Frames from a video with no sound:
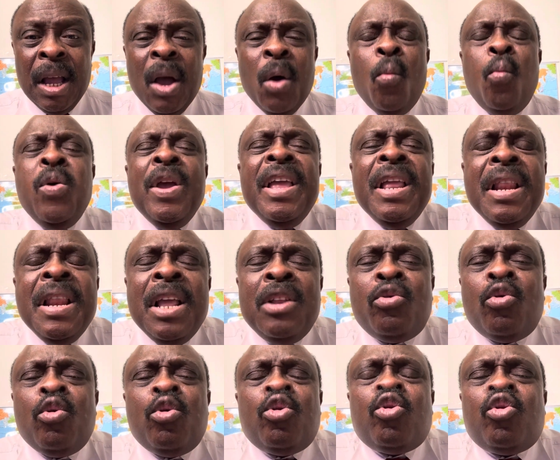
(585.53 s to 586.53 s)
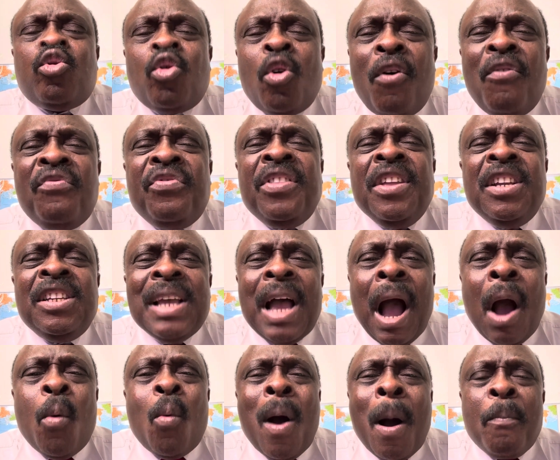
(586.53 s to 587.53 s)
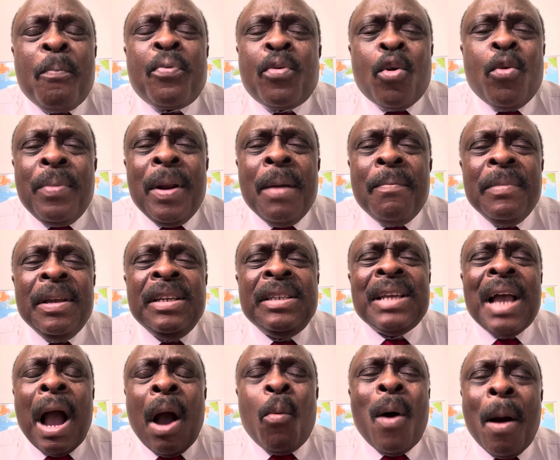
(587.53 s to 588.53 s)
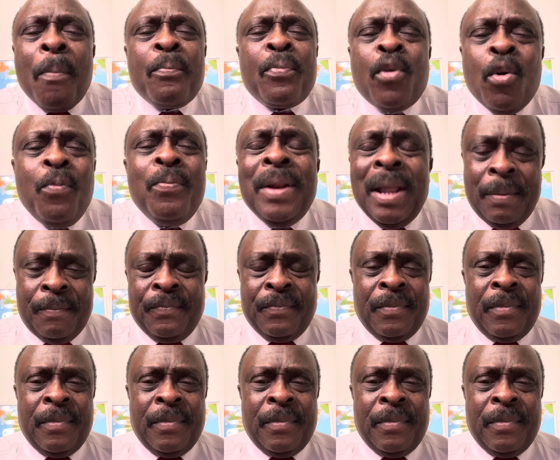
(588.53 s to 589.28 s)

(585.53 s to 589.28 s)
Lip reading: We need to solve this, our problem. It's our problem.